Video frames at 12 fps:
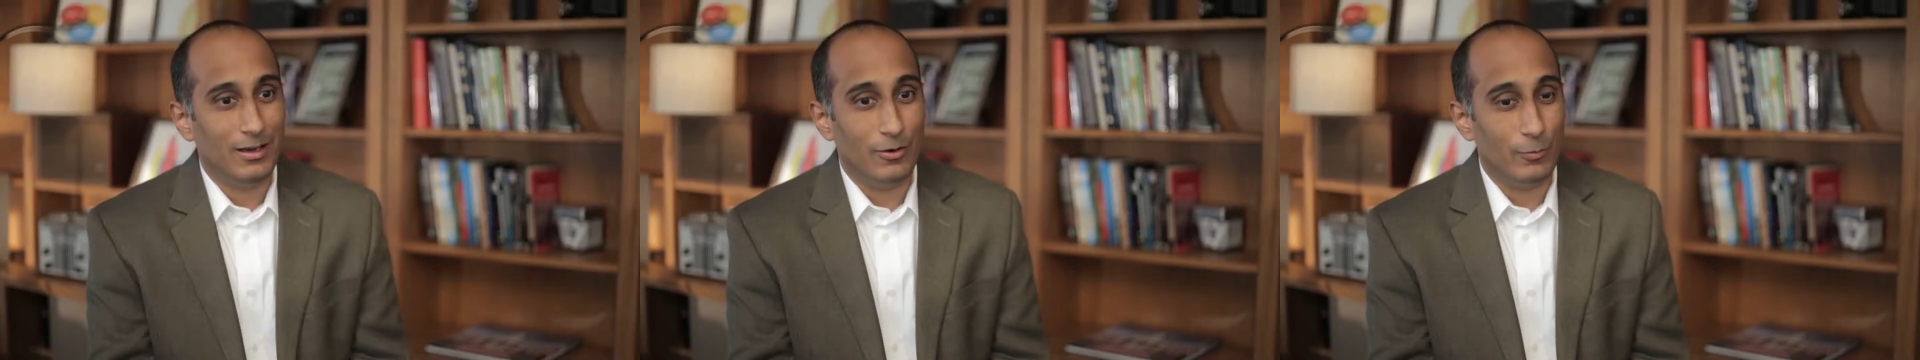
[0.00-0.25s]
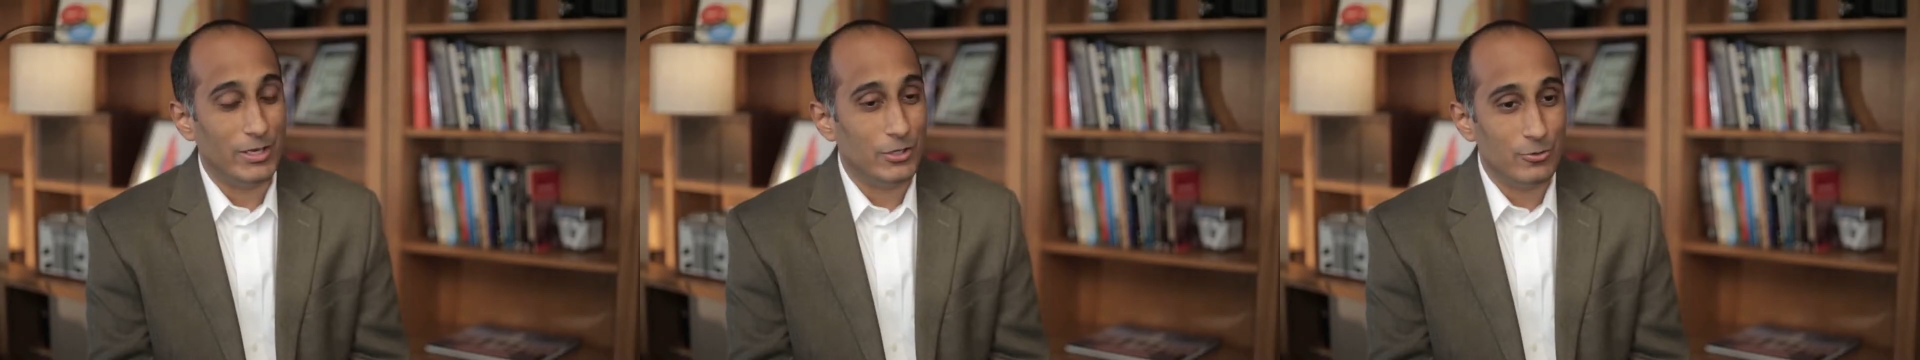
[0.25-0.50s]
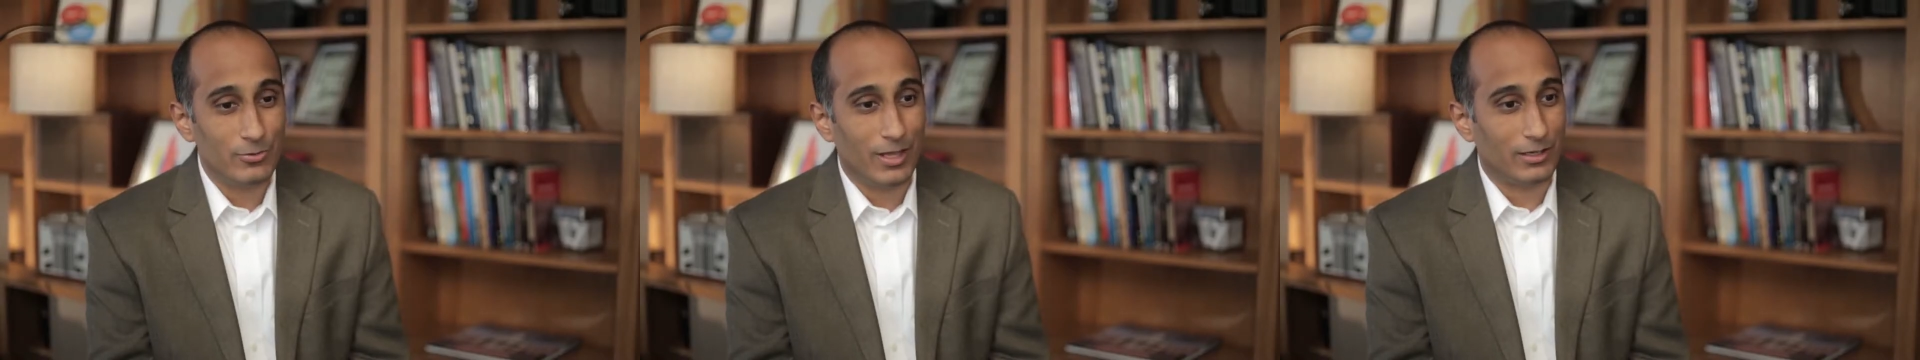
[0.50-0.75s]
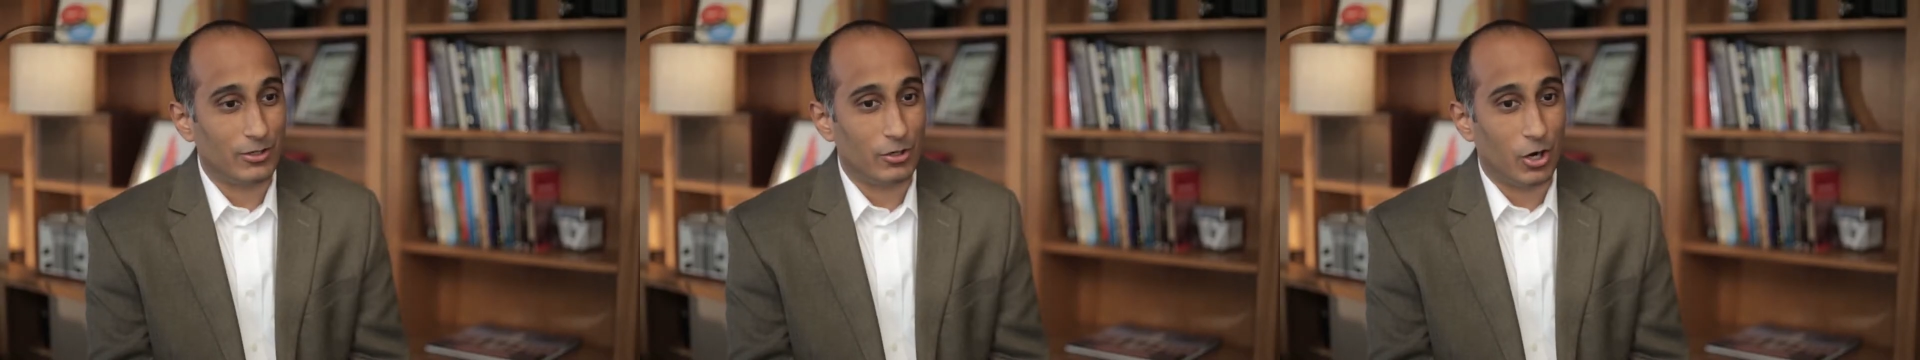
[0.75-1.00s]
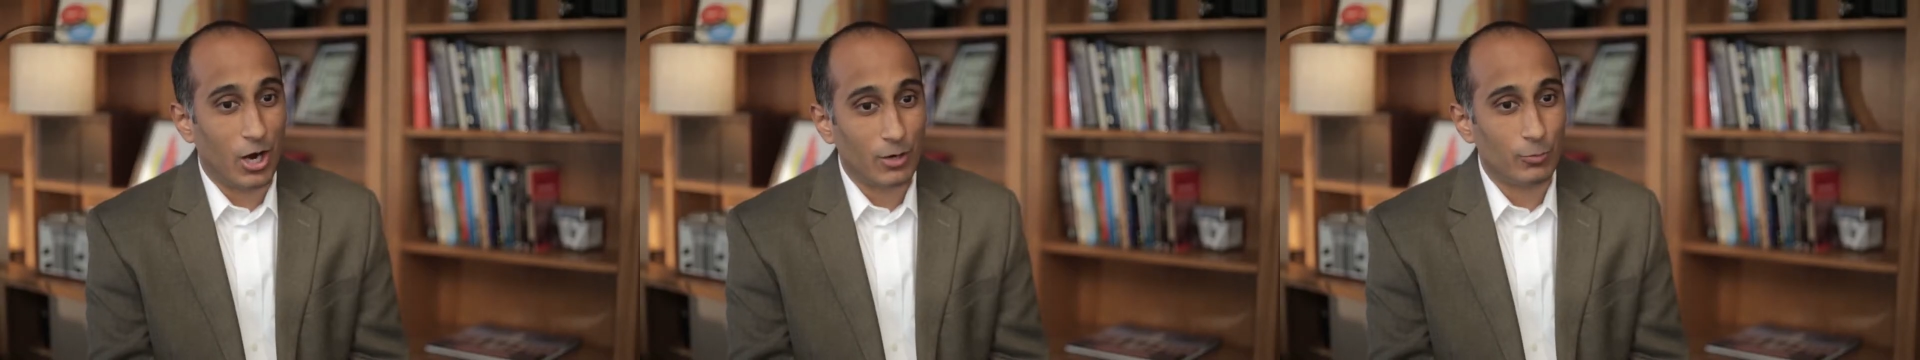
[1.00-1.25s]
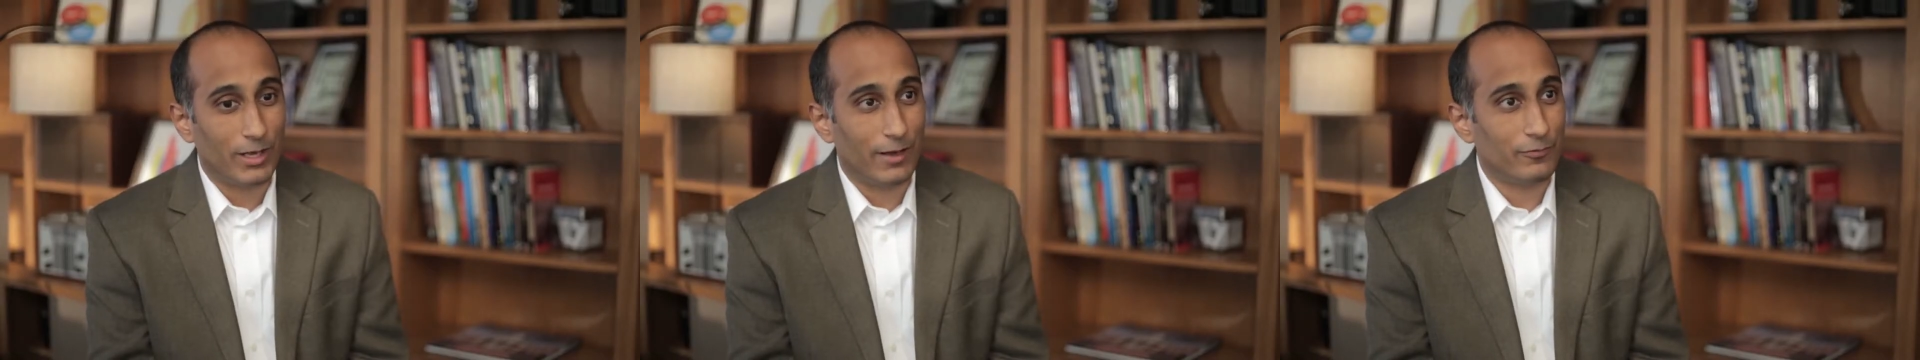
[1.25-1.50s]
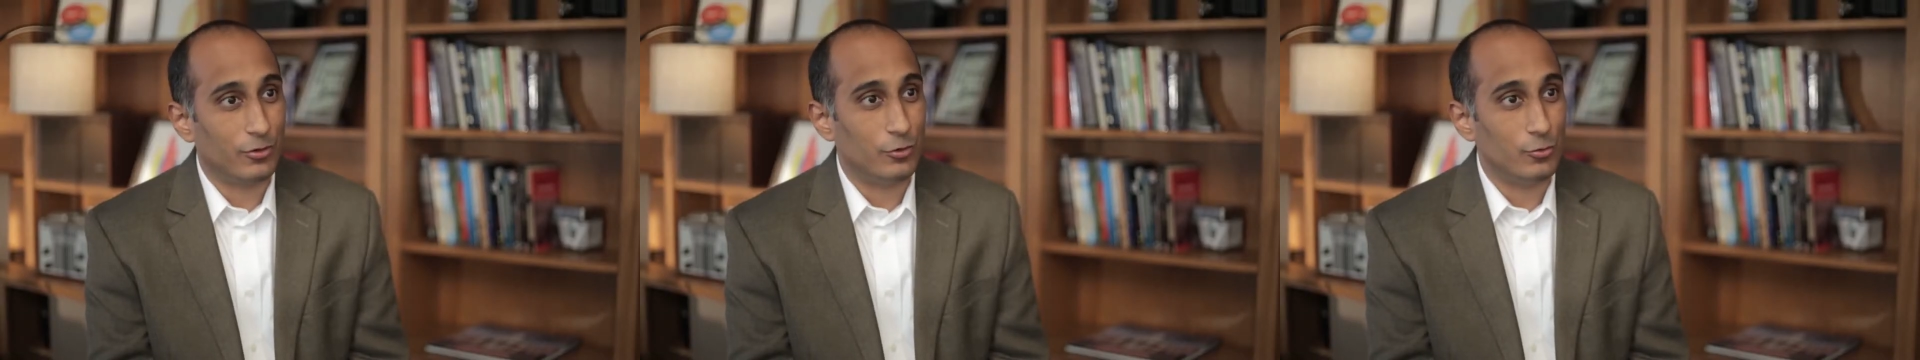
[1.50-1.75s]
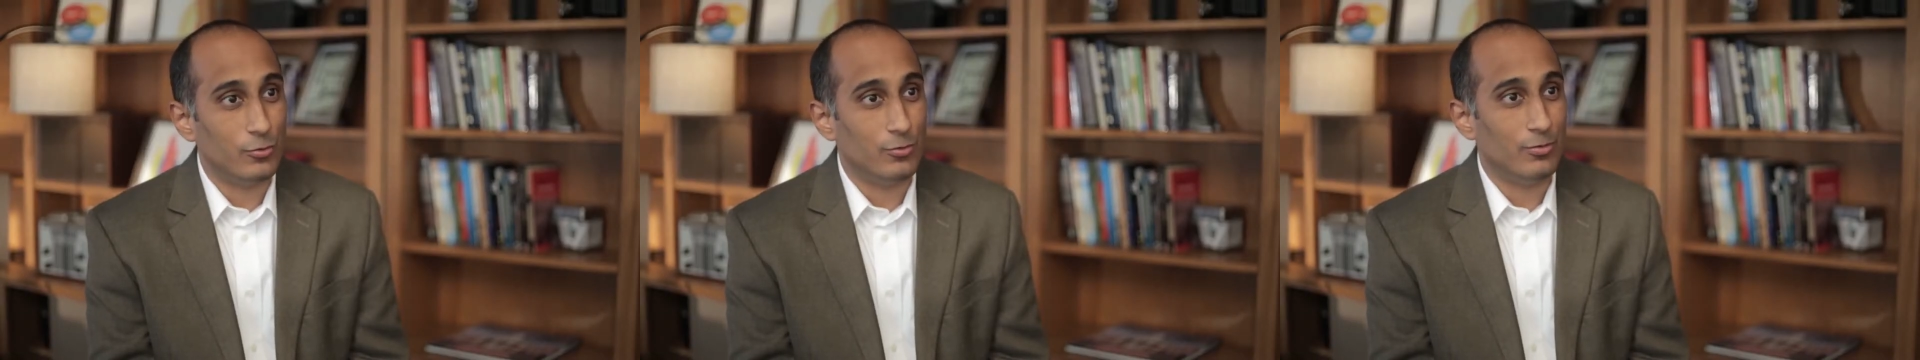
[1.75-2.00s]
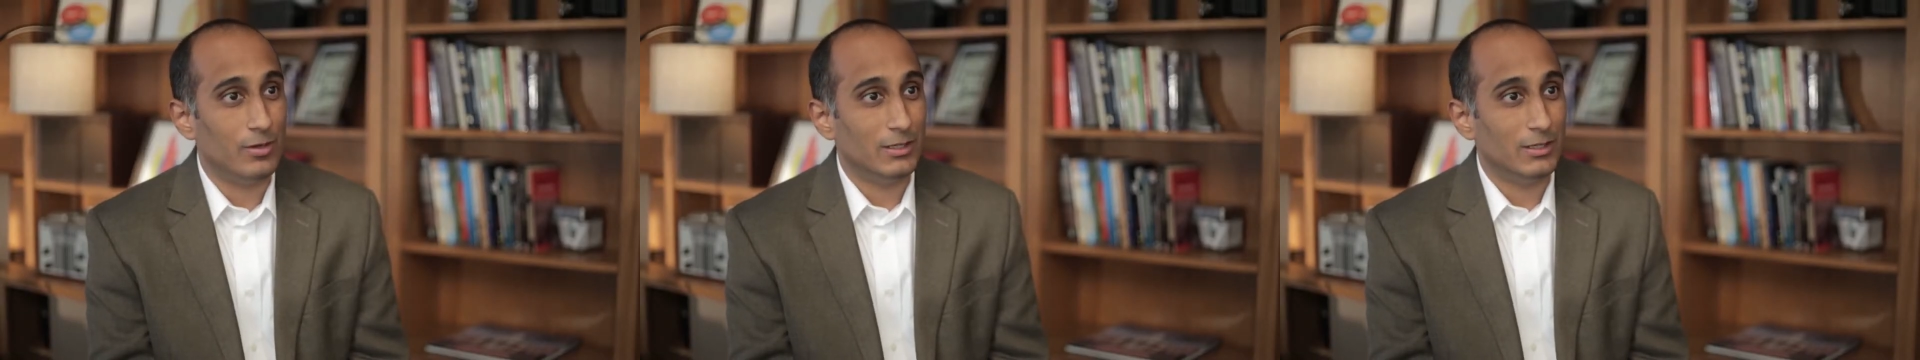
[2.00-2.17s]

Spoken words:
We knew that God would have to do